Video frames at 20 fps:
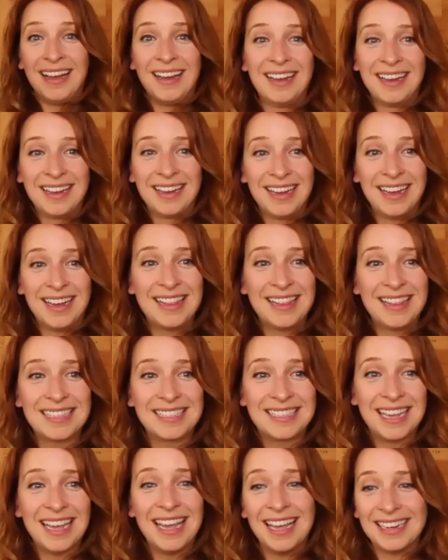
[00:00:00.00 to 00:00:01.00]
And
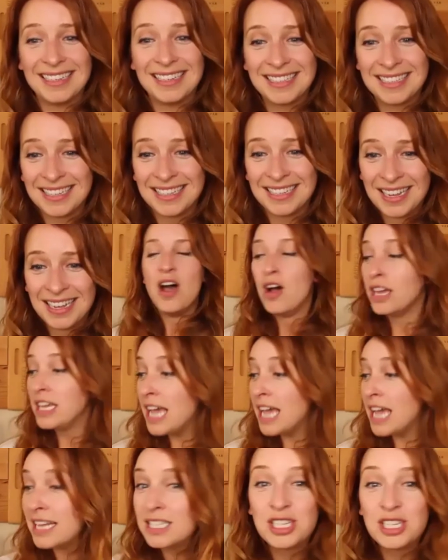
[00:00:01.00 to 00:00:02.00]
that's it.
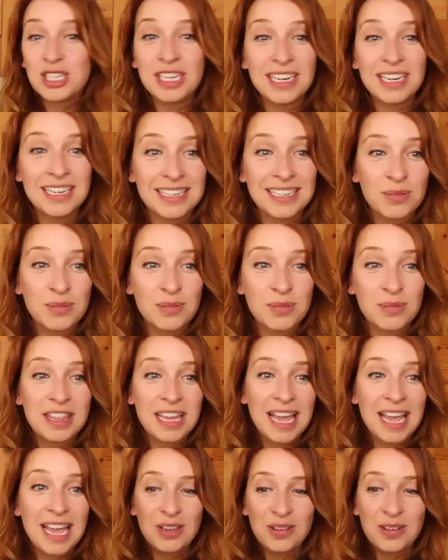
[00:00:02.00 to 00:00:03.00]
Yes, cheers. Well,
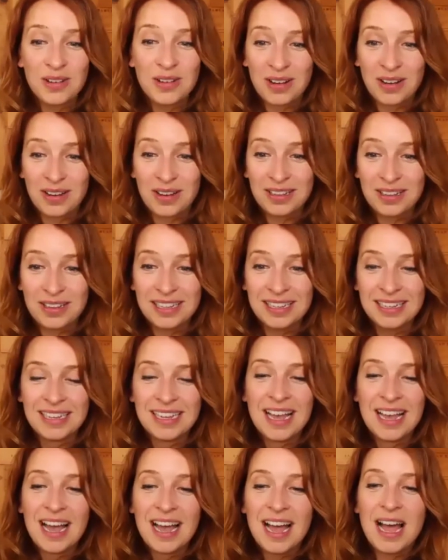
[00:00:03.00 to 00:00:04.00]
thank you all.
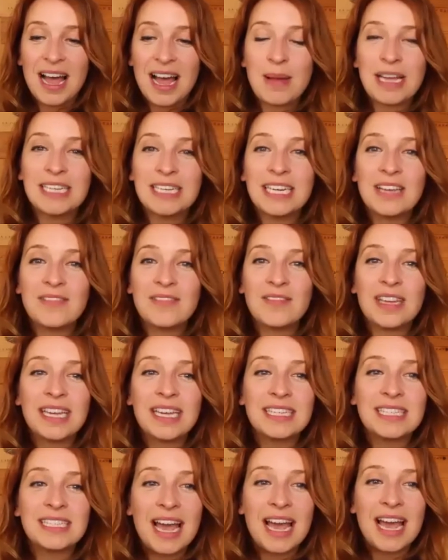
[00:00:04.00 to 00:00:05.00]
I didn't even
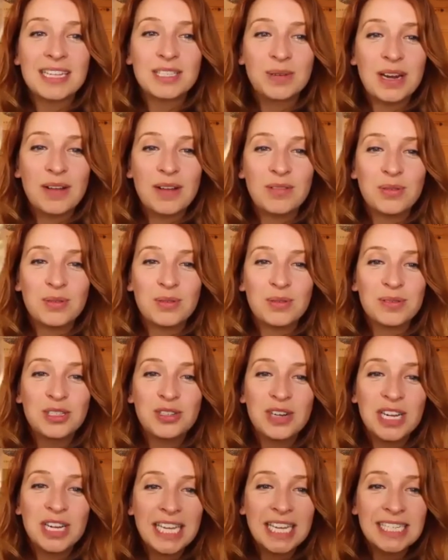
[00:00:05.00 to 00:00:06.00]
get to ask what everyone was
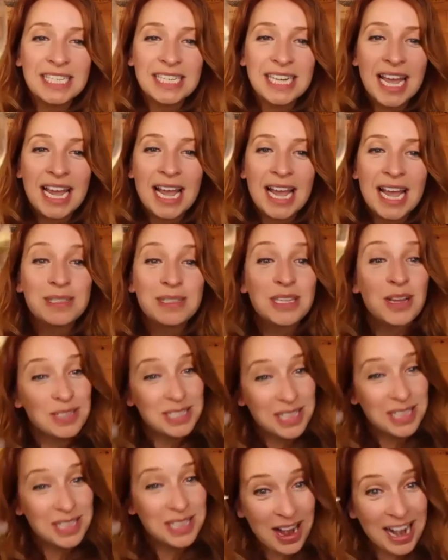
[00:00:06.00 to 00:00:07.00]
drinking today. I'm so
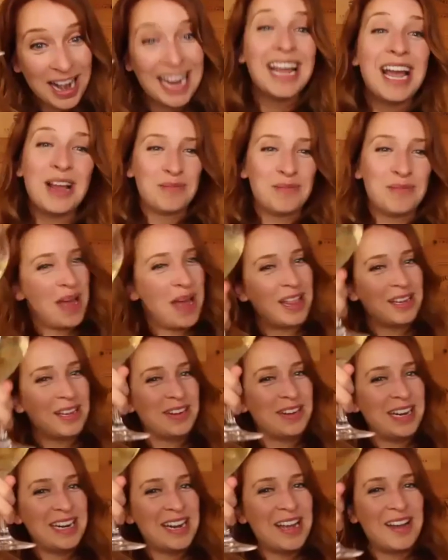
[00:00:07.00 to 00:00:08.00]
sorry.
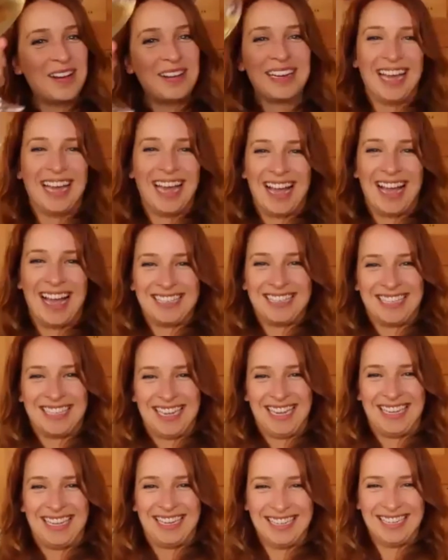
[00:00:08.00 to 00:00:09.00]
Pellegrino,
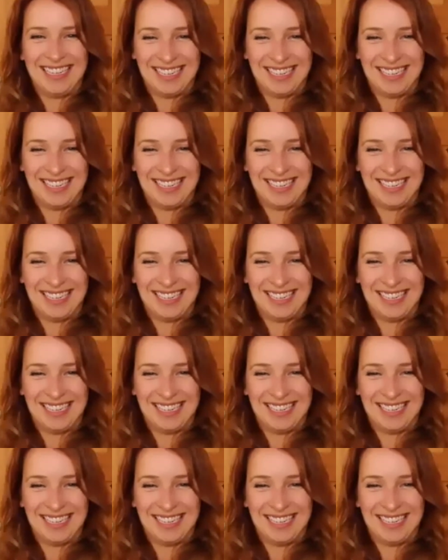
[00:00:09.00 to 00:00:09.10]
excellent.